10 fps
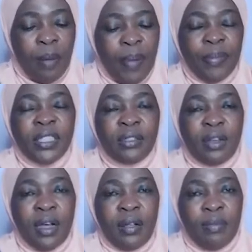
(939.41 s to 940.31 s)

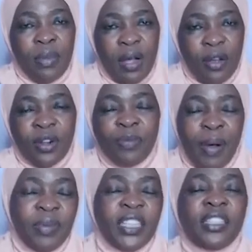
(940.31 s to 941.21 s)

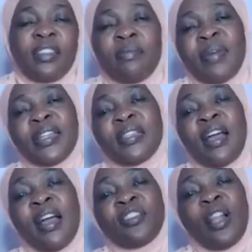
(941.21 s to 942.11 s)
publishing, but
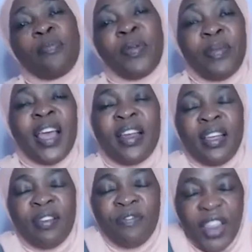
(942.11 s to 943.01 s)
actually
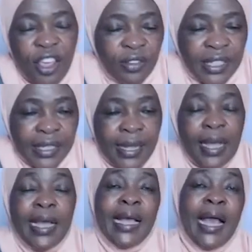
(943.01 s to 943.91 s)
premiering videos.
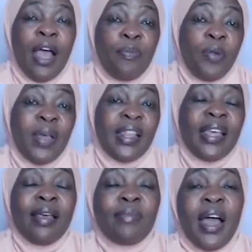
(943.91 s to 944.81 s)
I premiere
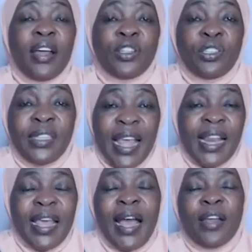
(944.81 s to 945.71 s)
them at
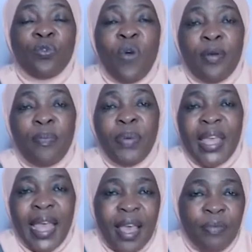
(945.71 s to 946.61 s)
daily at 1
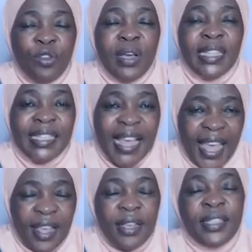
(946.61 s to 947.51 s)
p.m.
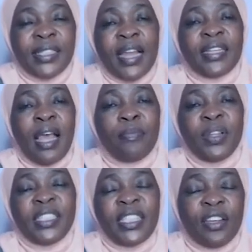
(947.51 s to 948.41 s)
USA Eastern Time.
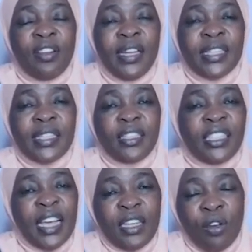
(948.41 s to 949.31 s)
Please check your
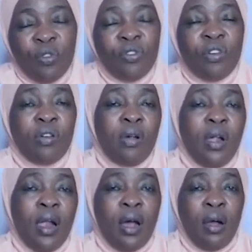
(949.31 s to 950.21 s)
listings, check your Google
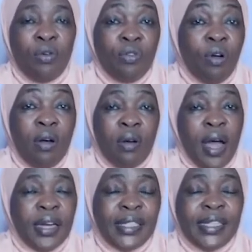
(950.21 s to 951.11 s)

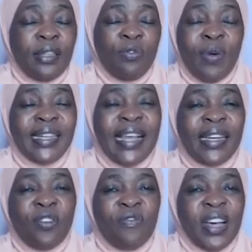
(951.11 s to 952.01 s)
and see what
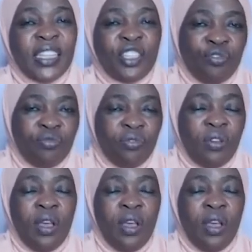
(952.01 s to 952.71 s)
that converts to.